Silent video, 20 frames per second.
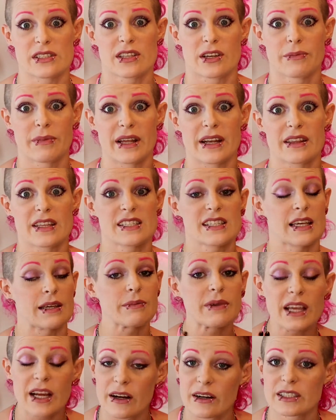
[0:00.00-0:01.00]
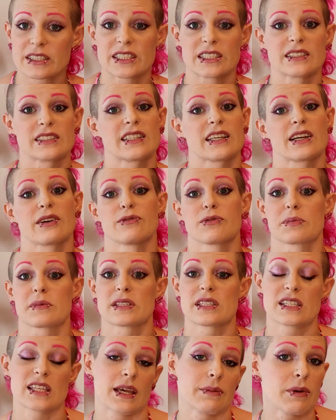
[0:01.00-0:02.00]
They're made of the same keratins. They come from
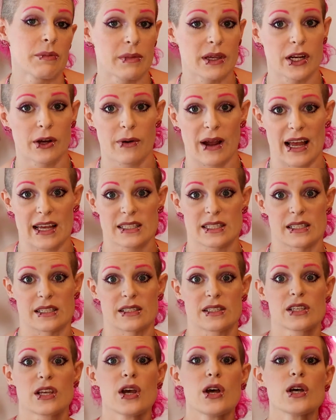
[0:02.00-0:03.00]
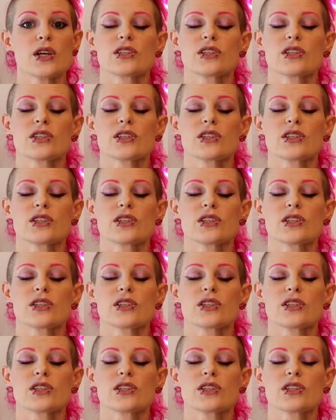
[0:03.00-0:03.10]
the same amino acids.